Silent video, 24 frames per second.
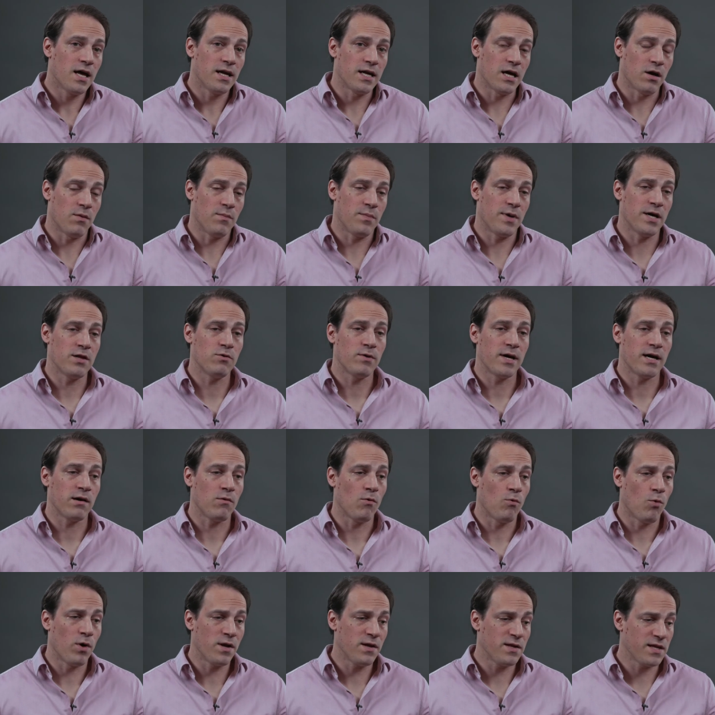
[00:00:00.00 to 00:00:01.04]
Now, by the way,
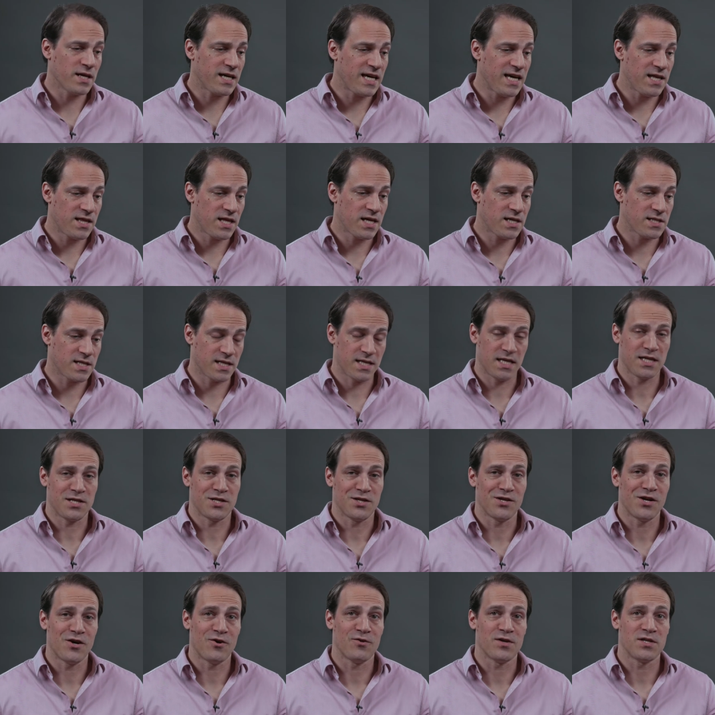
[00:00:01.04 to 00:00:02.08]
one of the key things I think
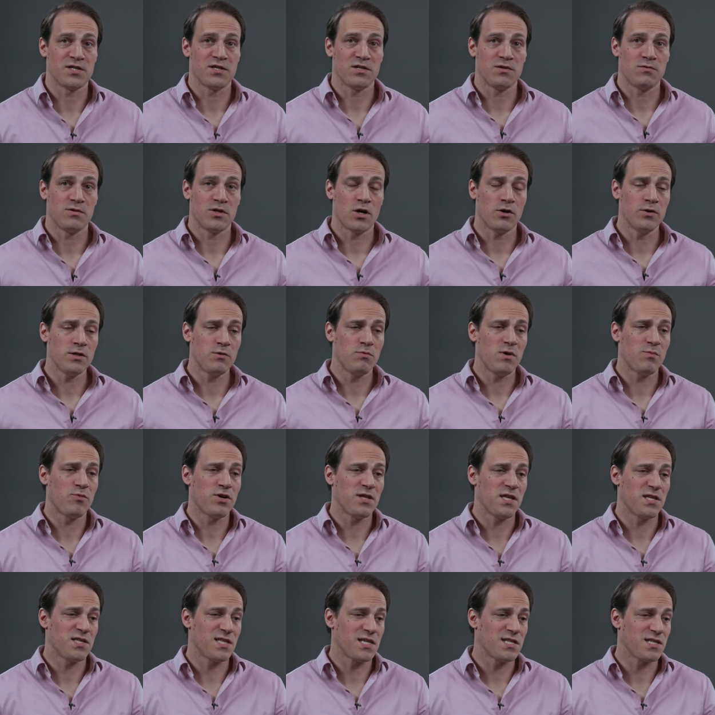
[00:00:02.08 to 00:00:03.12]
to know is not only do we
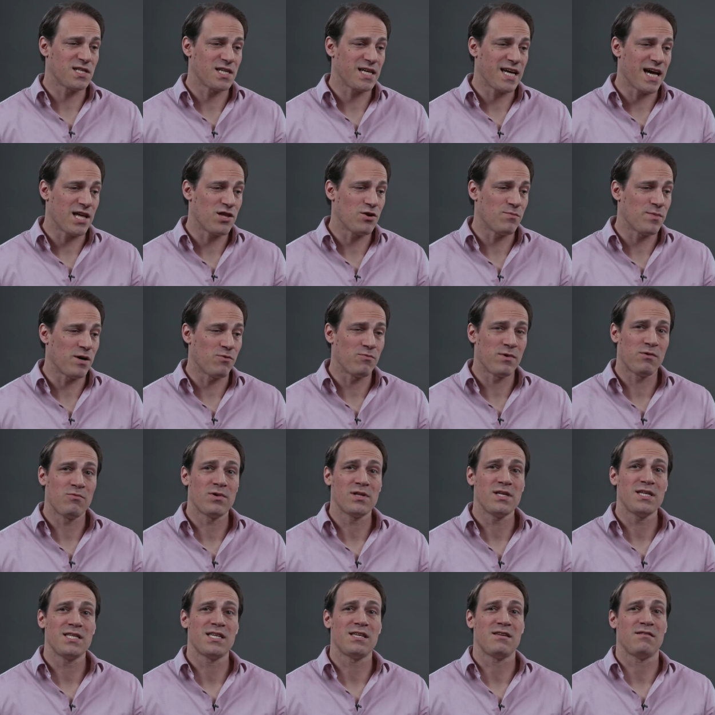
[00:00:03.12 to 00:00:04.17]
bring these things together, but we
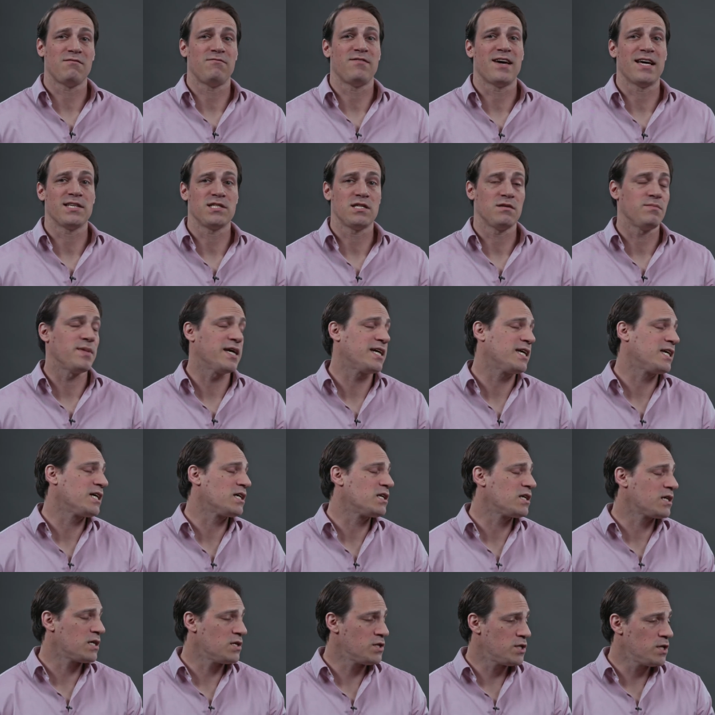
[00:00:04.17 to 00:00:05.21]
really did invest in making
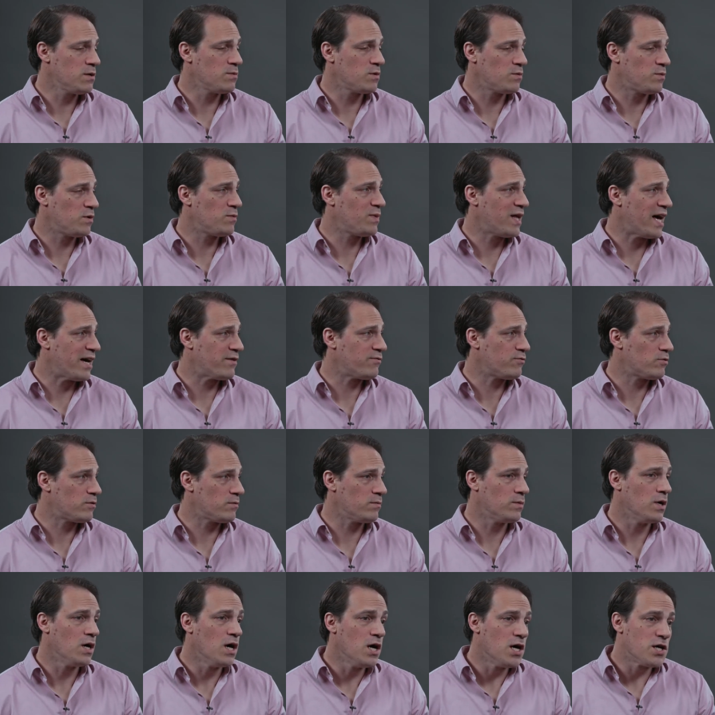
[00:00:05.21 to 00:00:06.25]
it a consumable
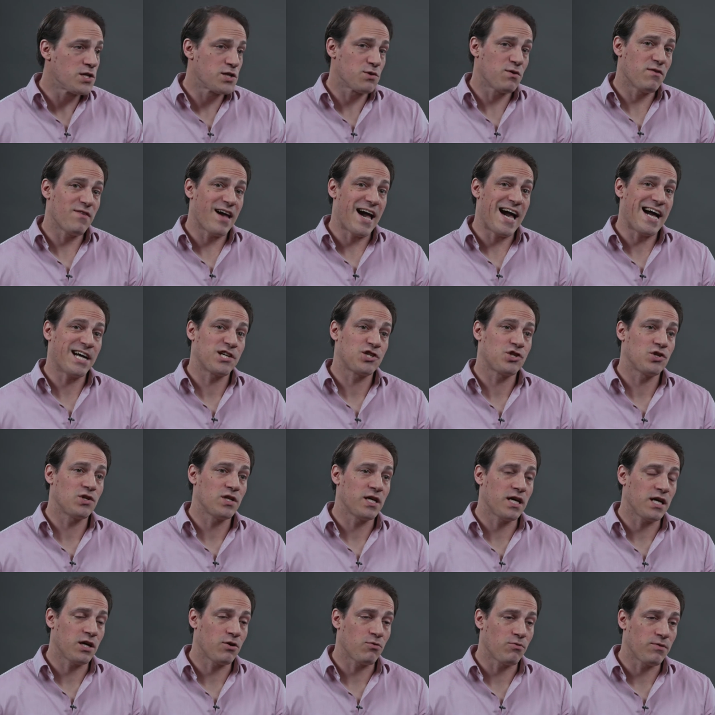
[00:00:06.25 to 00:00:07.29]
platform. So we've
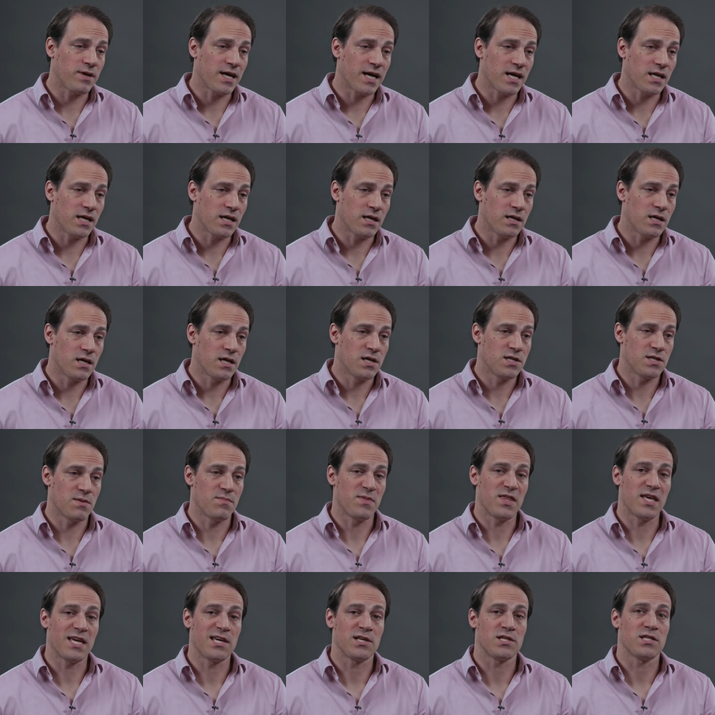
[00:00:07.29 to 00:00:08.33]
actually created
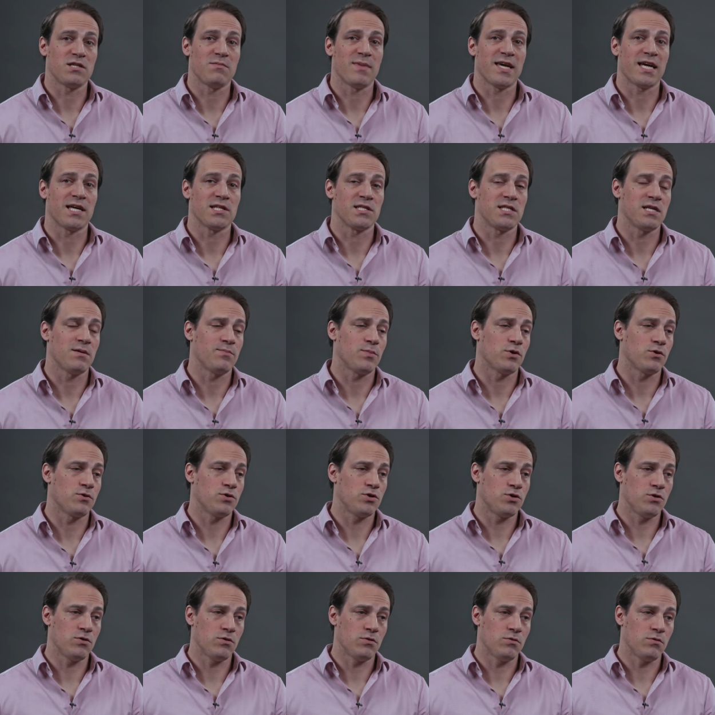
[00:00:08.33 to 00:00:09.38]
some things to make it simpler
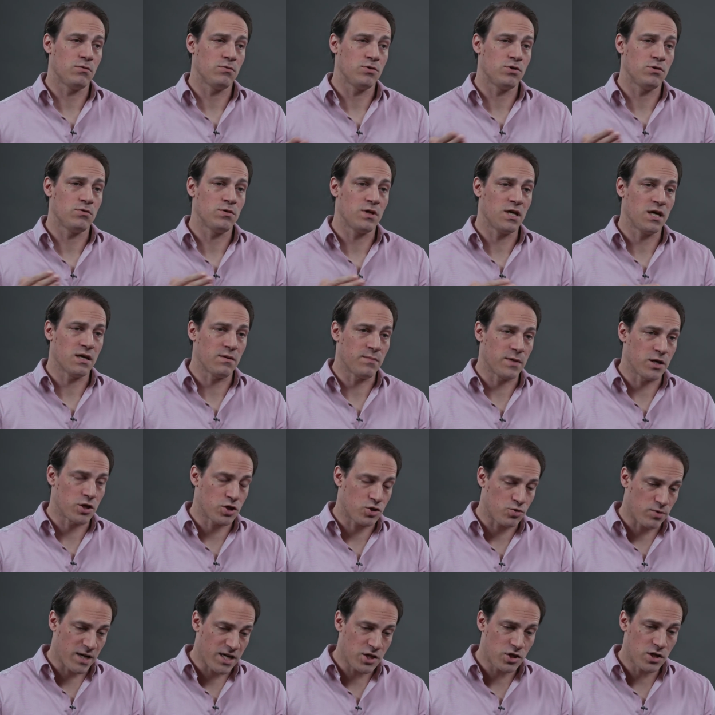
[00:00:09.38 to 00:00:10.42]
to do the
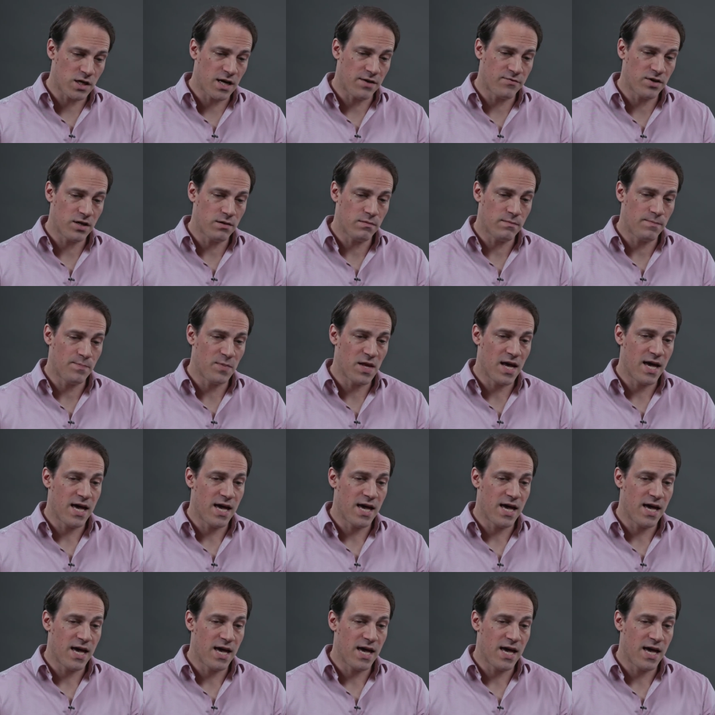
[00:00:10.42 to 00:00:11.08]
administration of it